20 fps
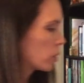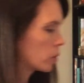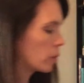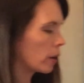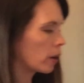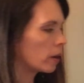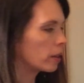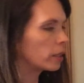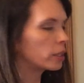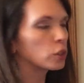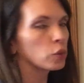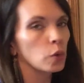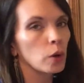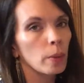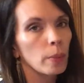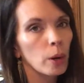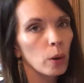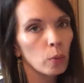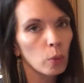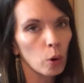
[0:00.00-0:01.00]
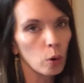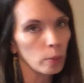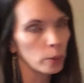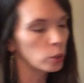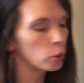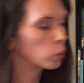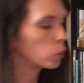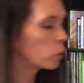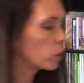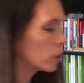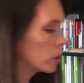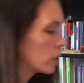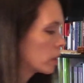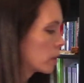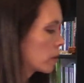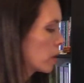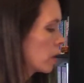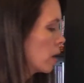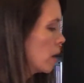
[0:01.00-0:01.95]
So I got these from Aroma Tools,